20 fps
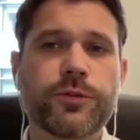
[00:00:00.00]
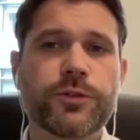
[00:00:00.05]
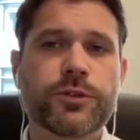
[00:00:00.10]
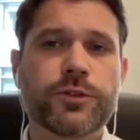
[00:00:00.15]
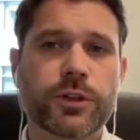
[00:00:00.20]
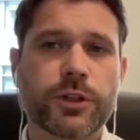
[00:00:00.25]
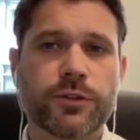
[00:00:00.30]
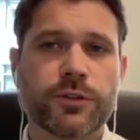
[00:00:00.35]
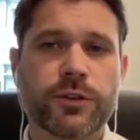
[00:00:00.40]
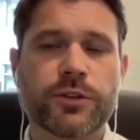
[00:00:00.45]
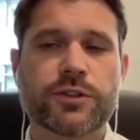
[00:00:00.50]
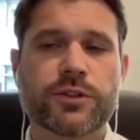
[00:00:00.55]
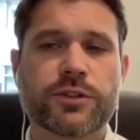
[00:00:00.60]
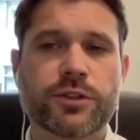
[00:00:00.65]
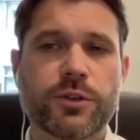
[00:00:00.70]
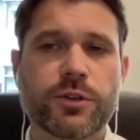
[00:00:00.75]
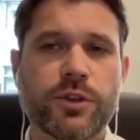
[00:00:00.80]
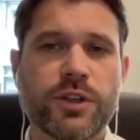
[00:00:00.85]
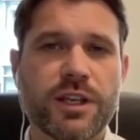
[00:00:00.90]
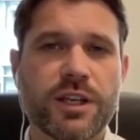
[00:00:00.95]
service
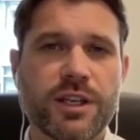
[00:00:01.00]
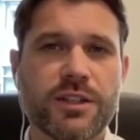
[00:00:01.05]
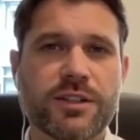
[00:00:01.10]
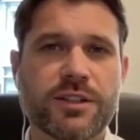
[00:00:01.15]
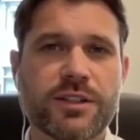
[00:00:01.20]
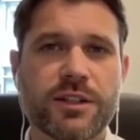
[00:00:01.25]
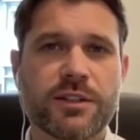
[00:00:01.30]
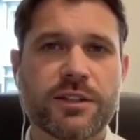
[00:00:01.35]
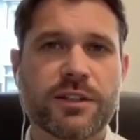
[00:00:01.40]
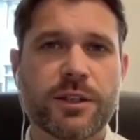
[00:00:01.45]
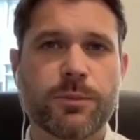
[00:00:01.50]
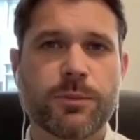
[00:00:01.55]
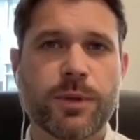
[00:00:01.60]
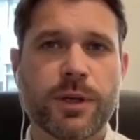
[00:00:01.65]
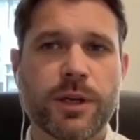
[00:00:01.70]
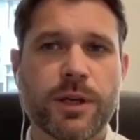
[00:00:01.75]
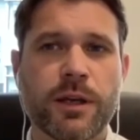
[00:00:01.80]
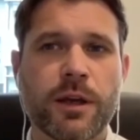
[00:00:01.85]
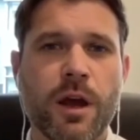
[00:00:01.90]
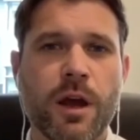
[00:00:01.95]
to the
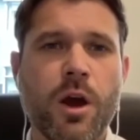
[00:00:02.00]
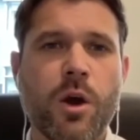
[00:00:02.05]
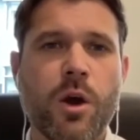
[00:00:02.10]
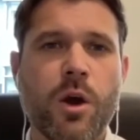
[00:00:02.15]
ECCB